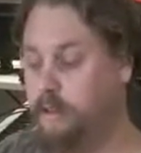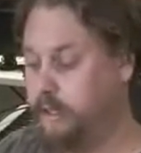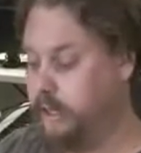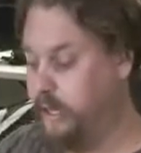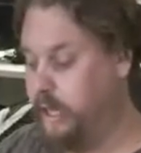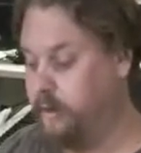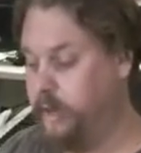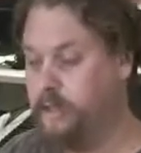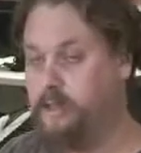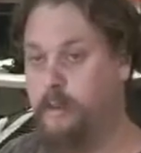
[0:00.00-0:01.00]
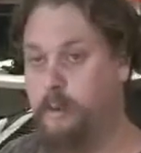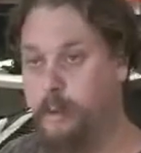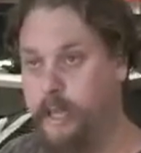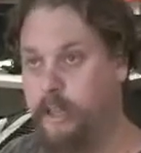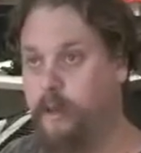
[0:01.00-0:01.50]
can hear it each time I
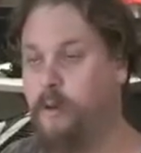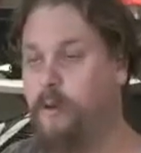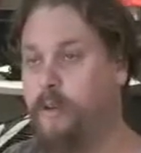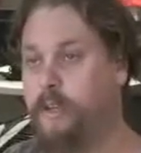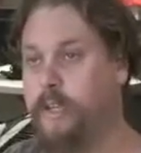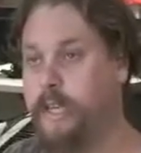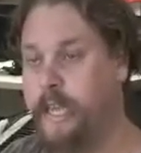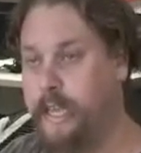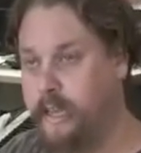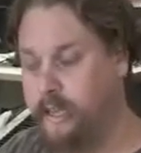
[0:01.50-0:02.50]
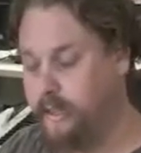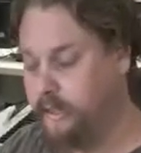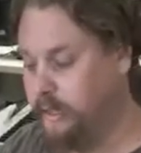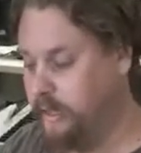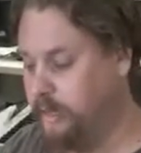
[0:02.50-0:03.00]
play that chord. You can hear
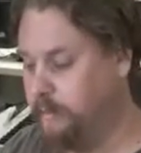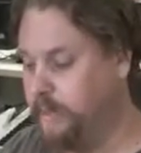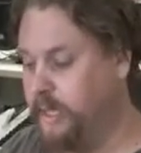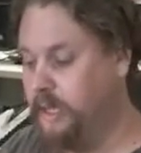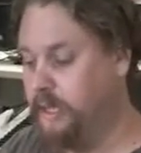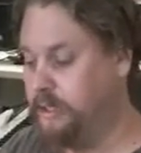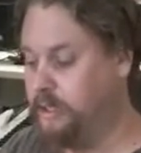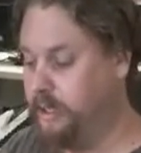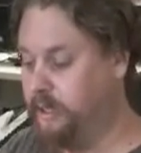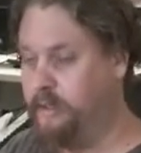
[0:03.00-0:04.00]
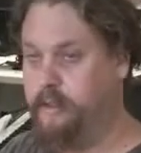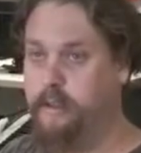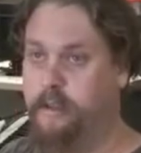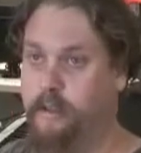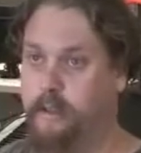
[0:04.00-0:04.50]
a slight
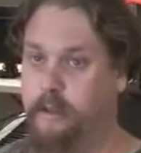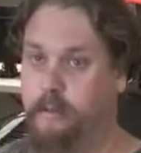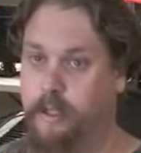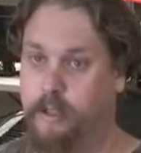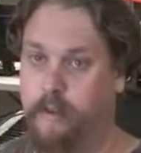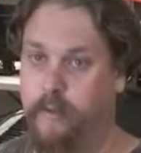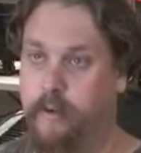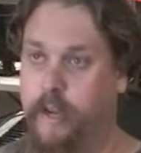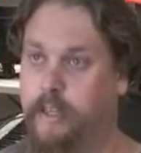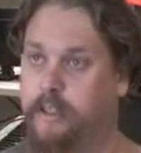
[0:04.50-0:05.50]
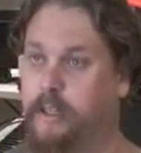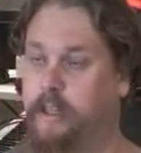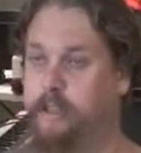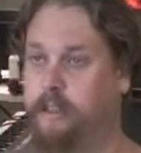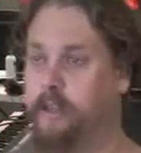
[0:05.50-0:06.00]
variation in
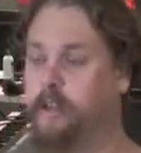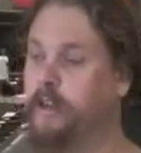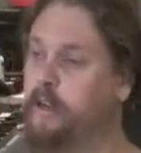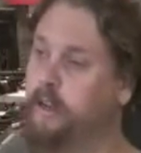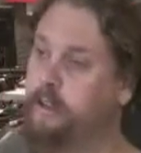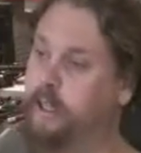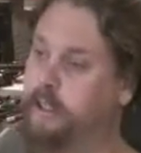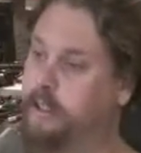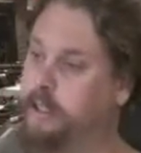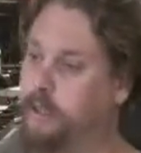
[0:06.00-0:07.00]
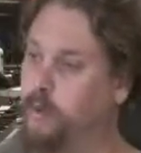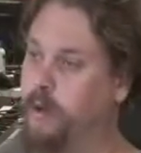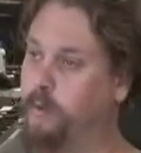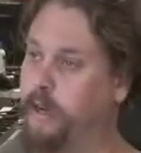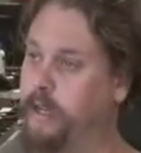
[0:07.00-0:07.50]
it. So that's
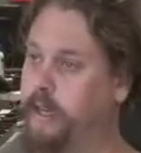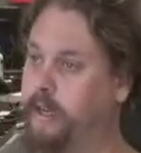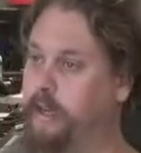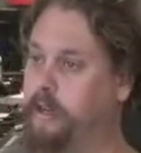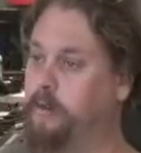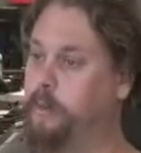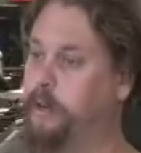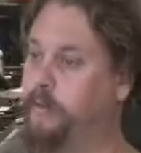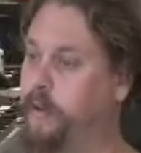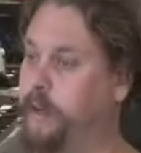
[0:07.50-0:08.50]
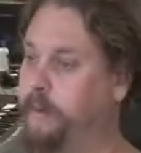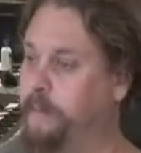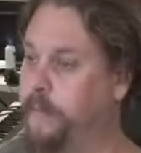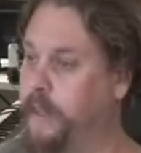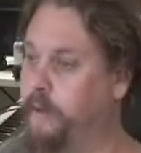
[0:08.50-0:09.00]
one way to get a little bit of
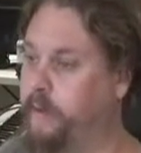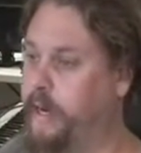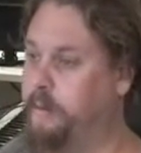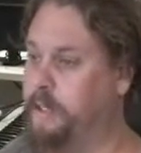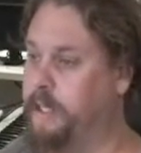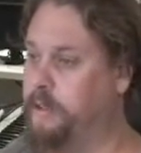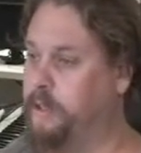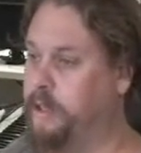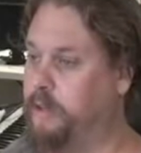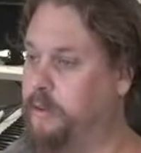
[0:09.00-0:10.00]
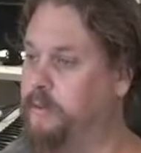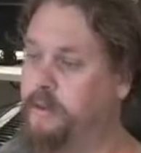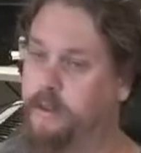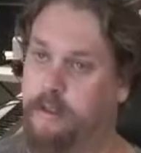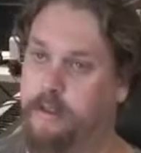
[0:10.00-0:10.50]
a random tuning drift
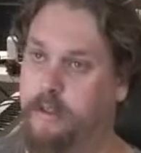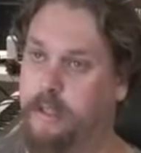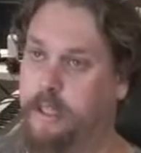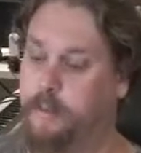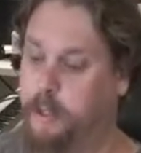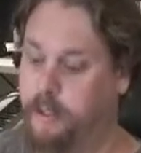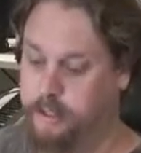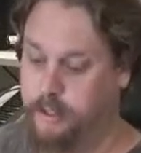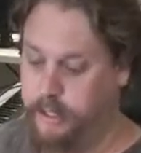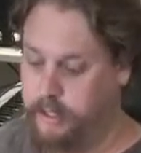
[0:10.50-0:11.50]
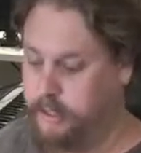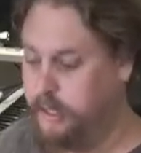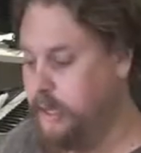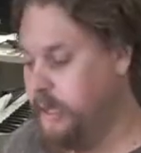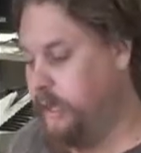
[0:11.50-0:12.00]
to the DSP oscillators.
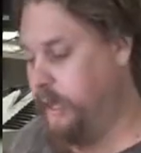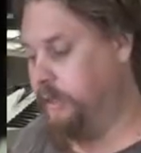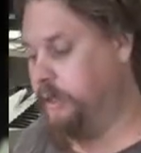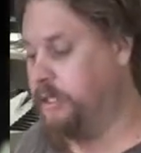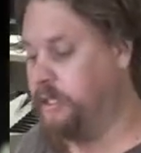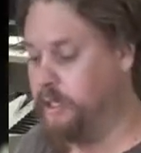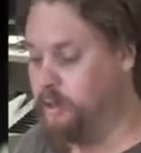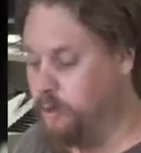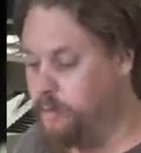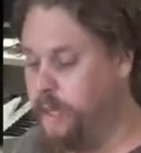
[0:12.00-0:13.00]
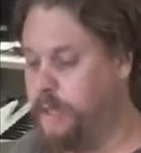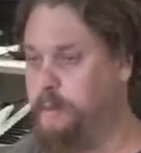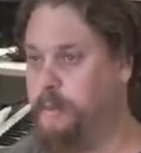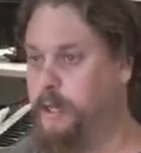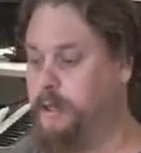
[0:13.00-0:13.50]
This is a good
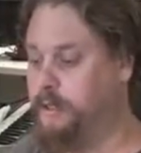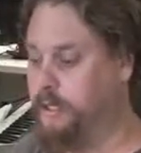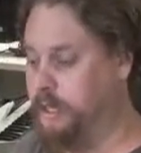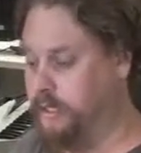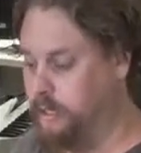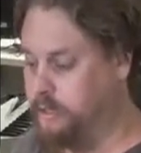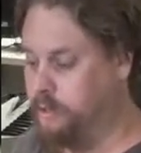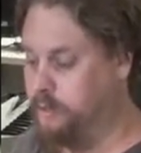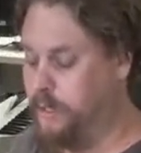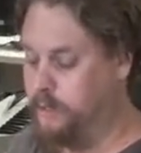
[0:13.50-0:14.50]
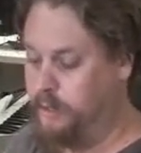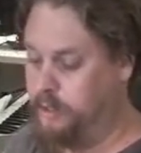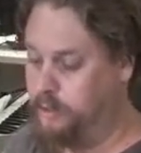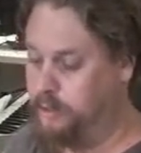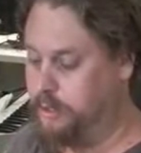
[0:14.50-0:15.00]
method because it doesn't use much
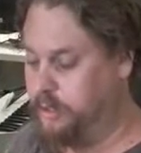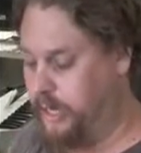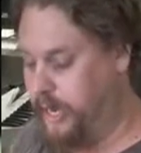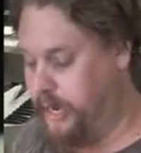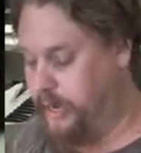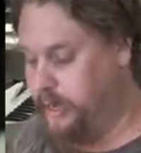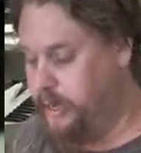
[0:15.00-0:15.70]
resources, and